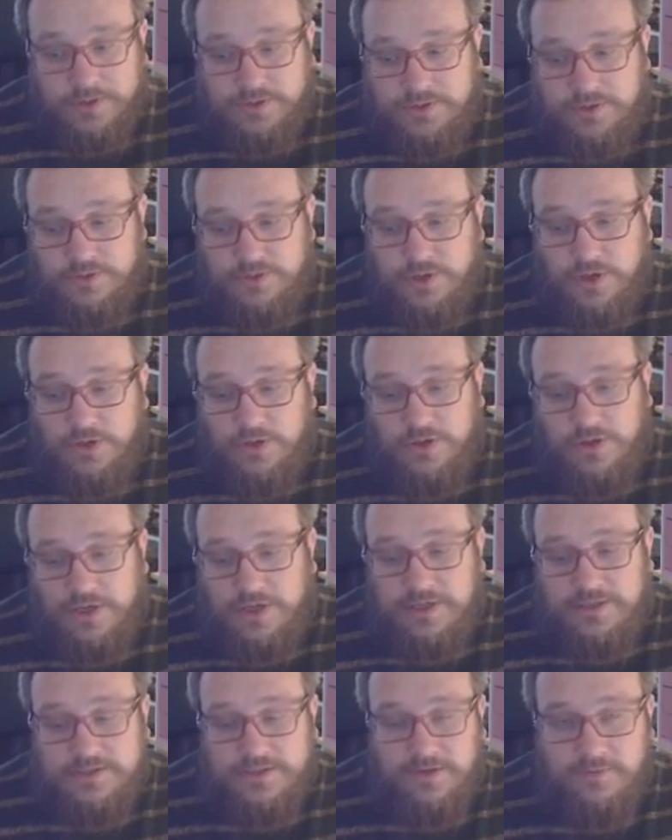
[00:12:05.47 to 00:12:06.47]
so you don't
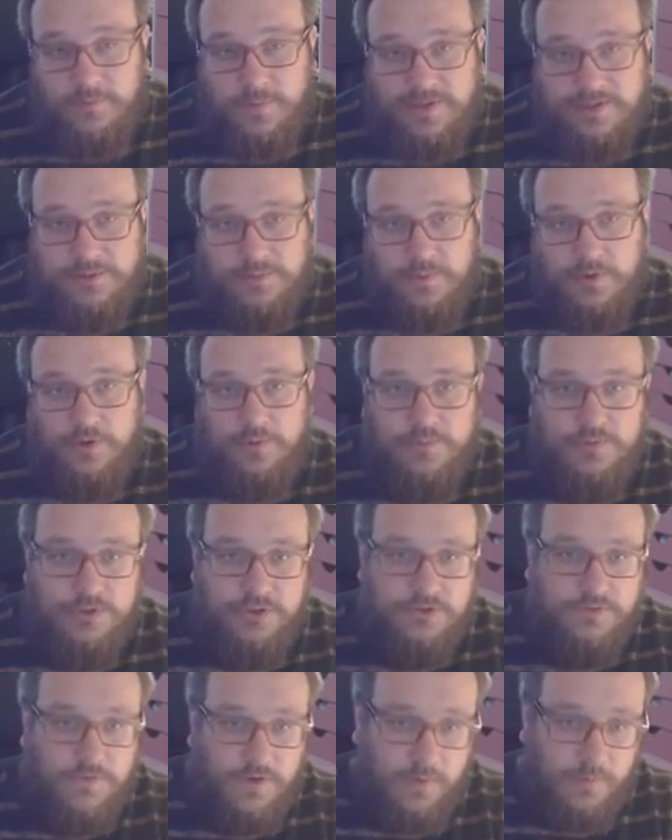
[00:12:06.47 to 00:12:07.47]
need to have multiple
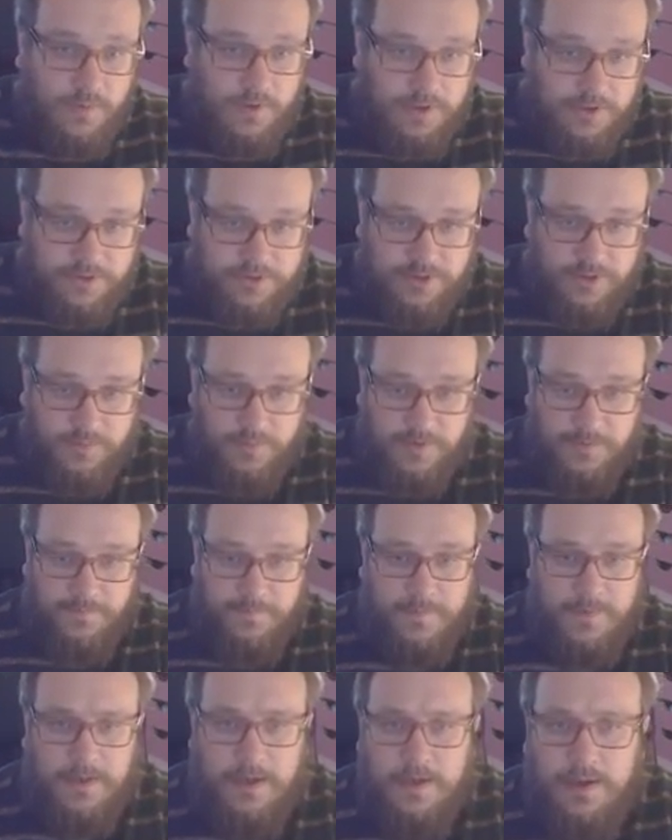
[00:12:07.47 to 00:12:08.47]
options for opening the same thing.
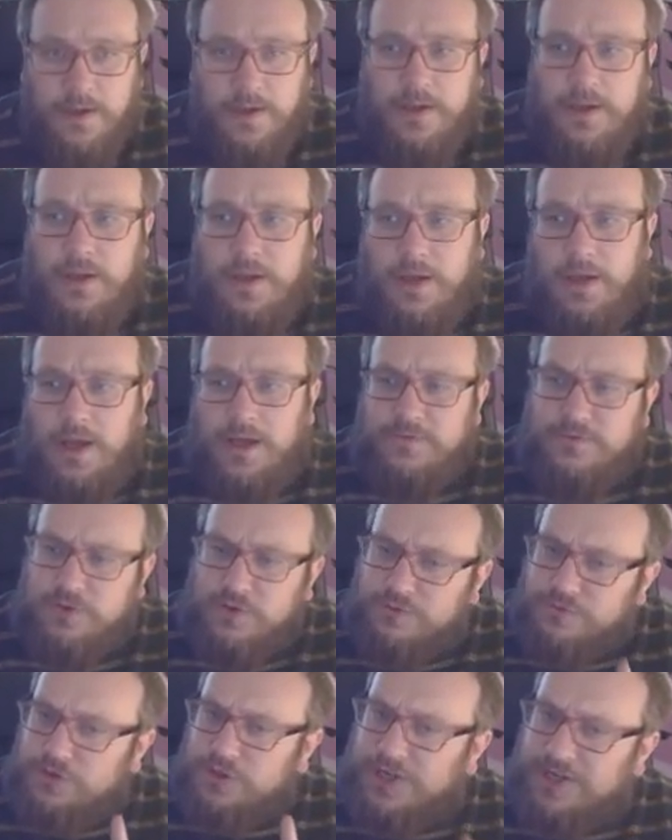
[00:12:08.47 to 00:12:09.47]
I've
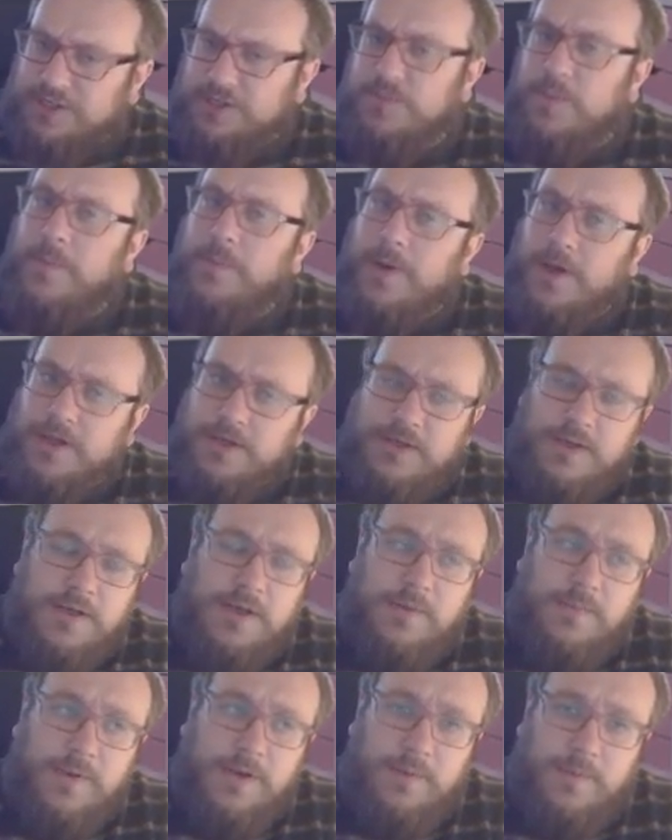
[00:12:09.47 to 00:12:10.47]
sort of changed my mind a
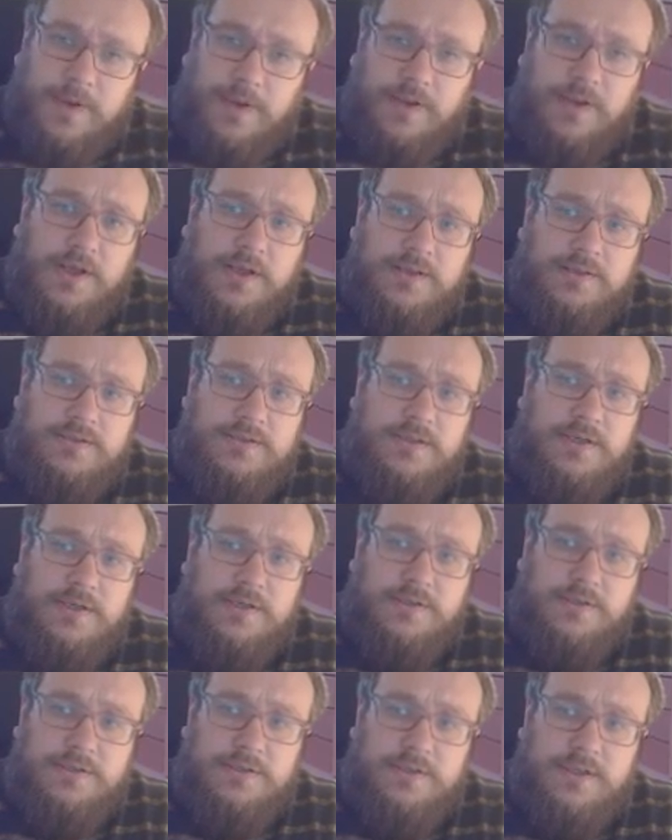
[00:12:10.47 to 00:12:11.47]
little bit about that,
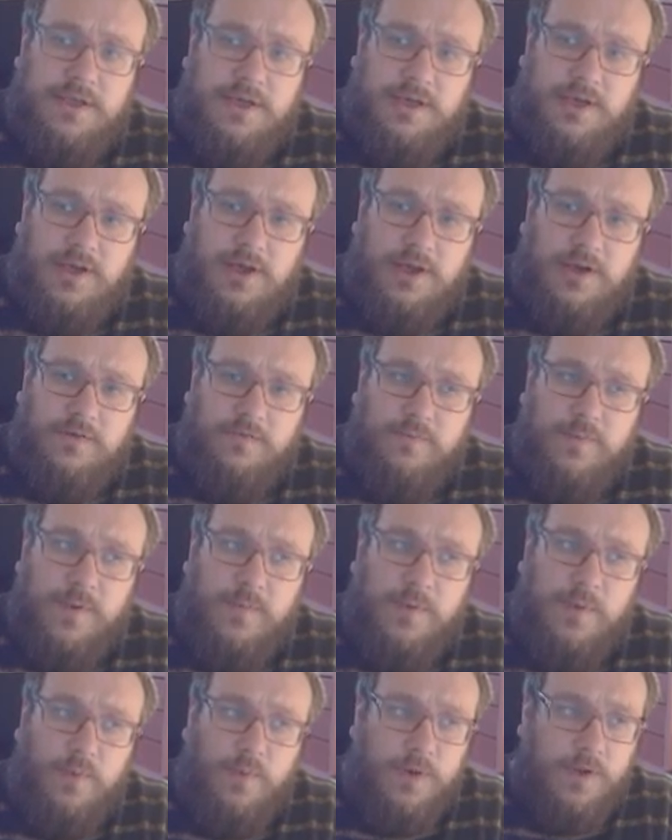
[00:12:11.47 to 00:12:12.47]
and there kind of
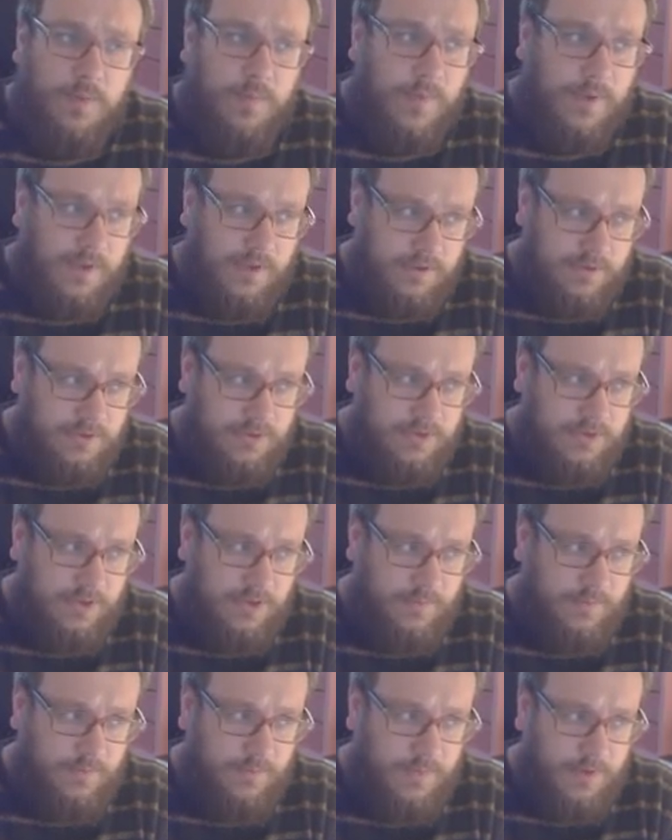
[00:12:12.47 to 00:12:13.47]
maybe will be
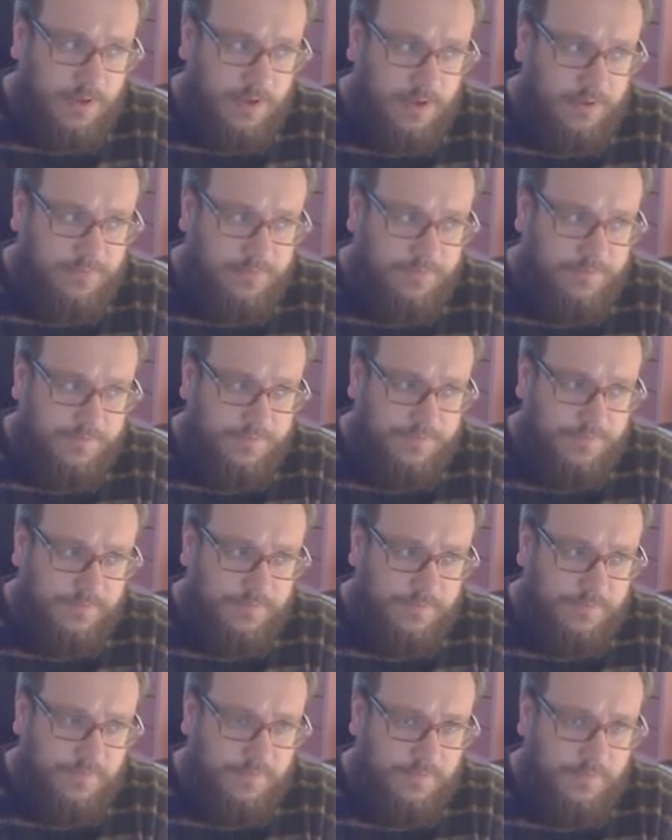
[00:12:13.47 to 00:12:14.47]
some
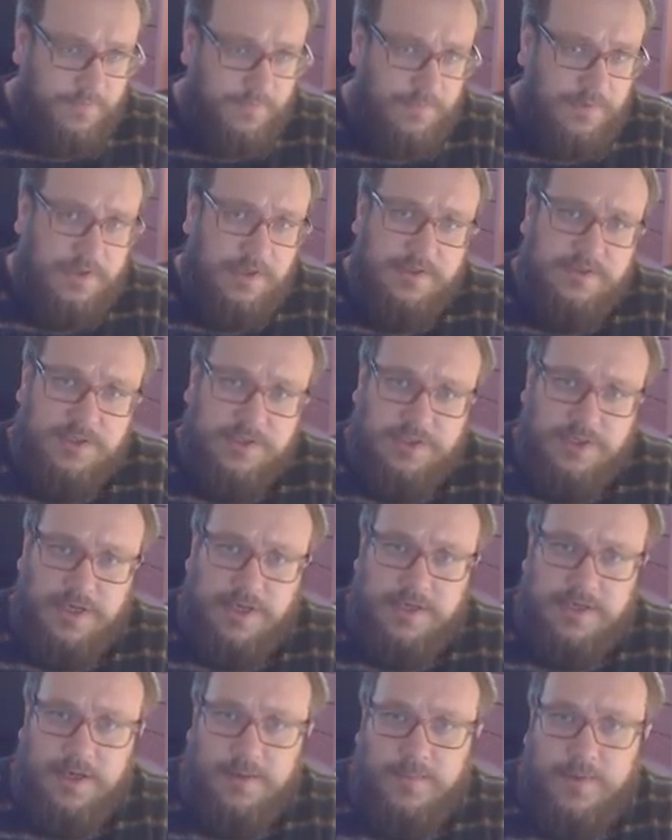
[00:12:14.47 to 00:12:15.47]

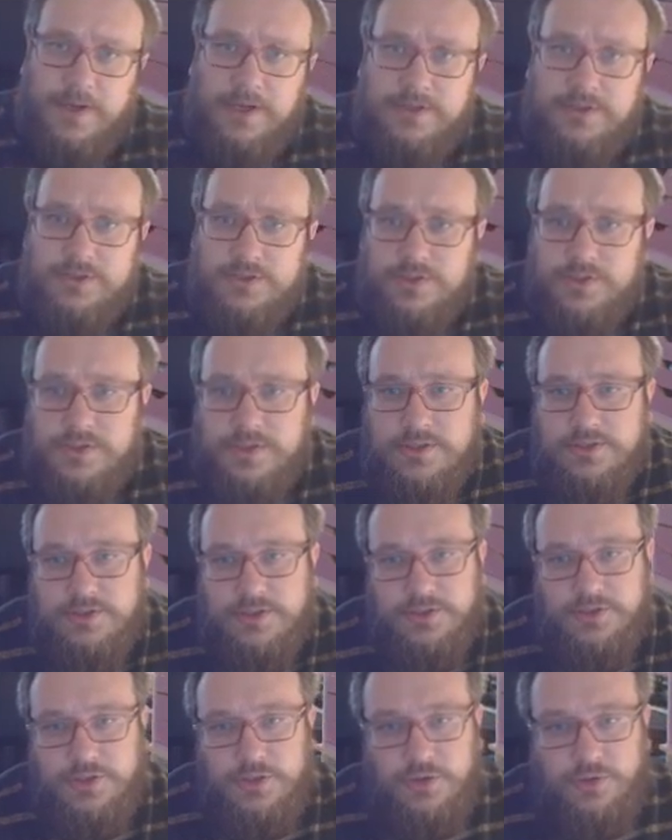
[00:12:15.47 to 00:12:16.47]
dedicated applications and things
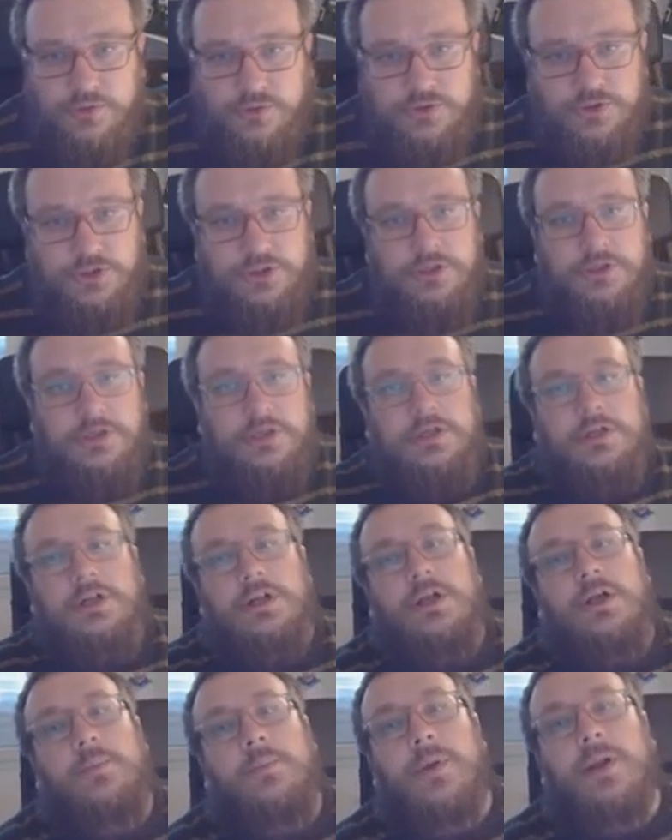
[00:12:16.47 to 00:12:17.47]
that you launch. But